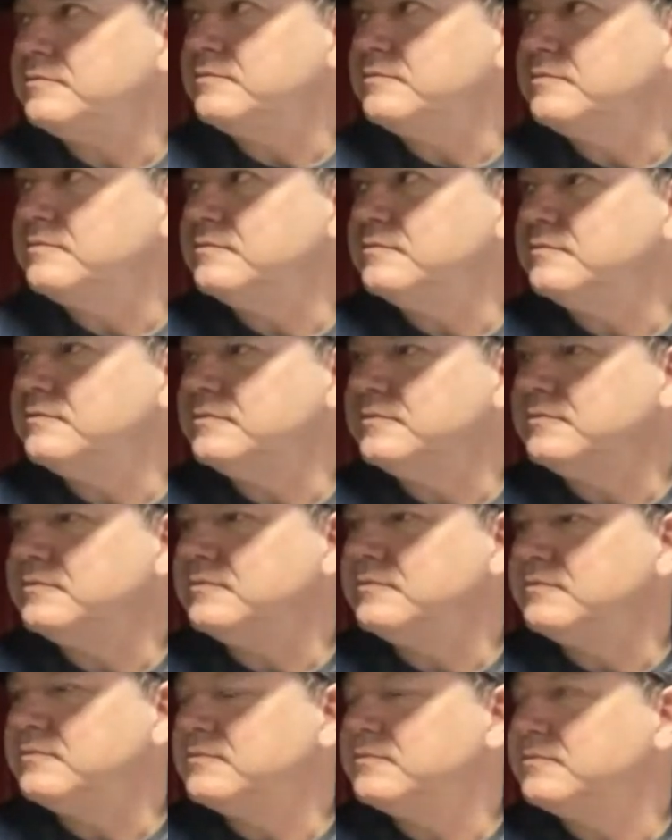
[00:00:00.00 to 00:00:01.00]

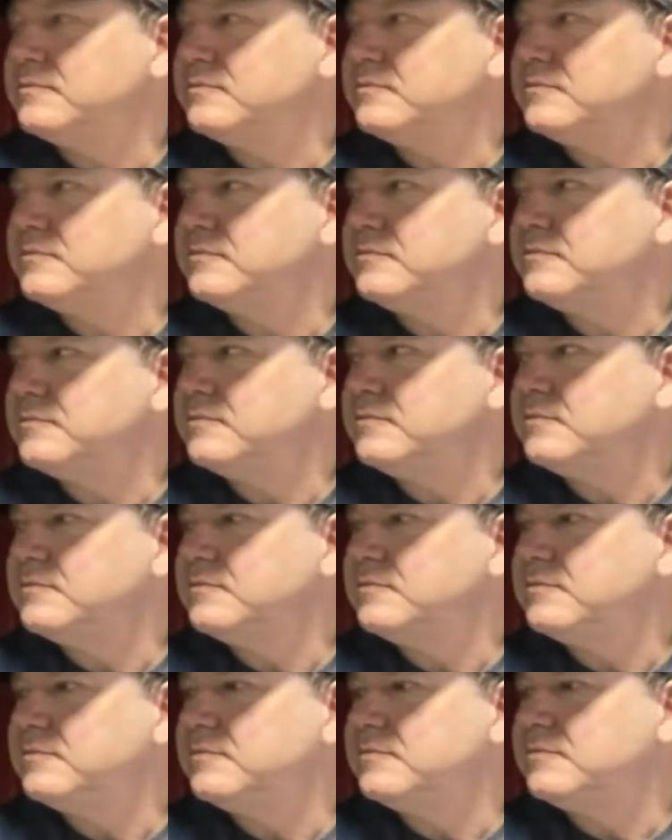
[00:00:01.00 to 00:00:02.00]

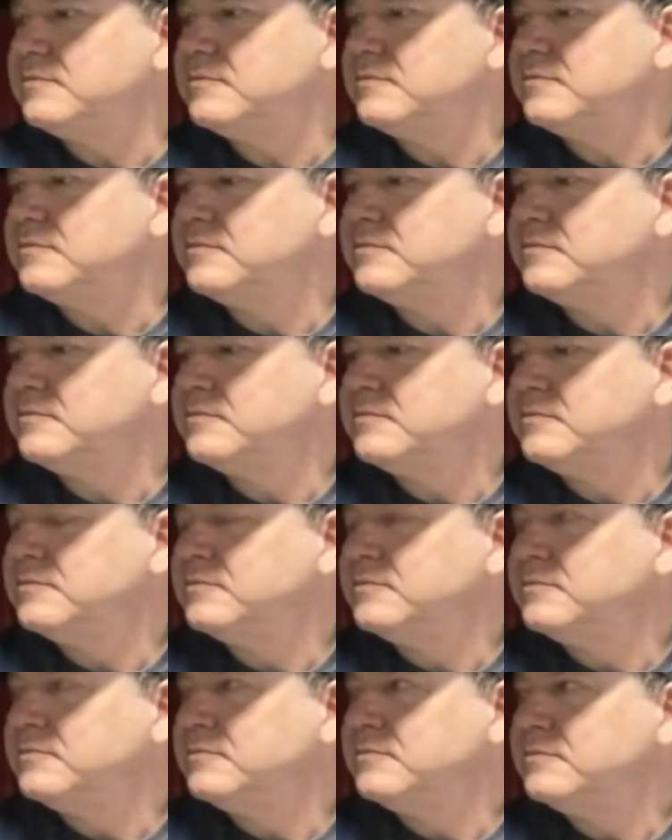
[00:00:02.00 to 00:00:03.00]

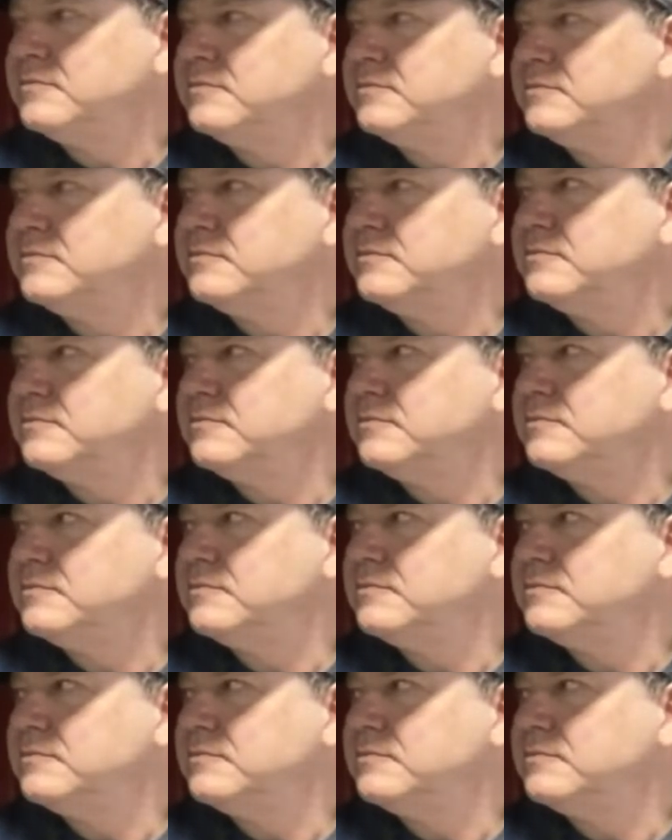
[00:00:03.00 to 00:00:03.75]
The person shown says nothing.